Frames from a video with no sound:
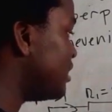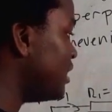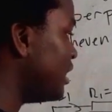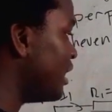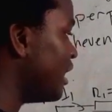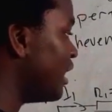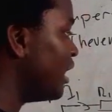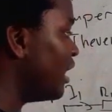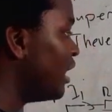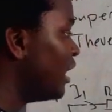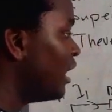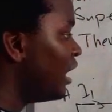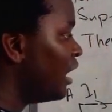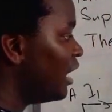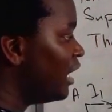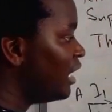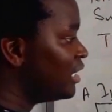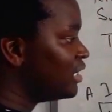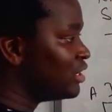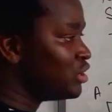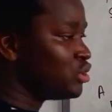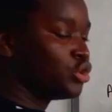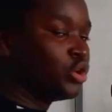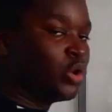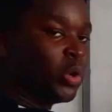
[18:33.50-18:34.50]
here
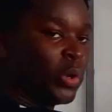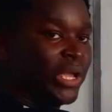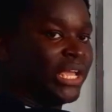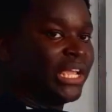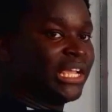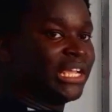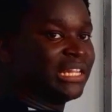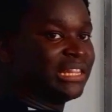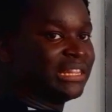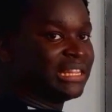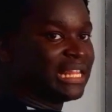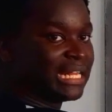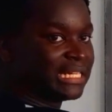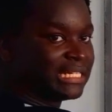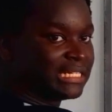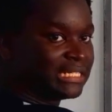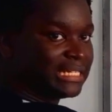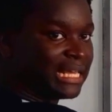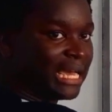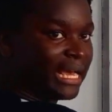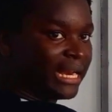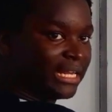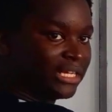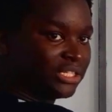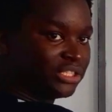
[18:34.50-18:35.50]
is going in that
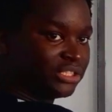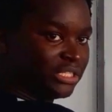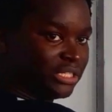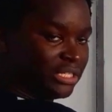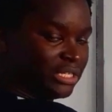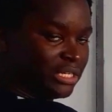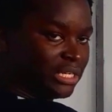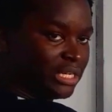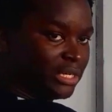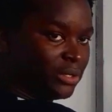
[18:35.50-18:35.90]
direction.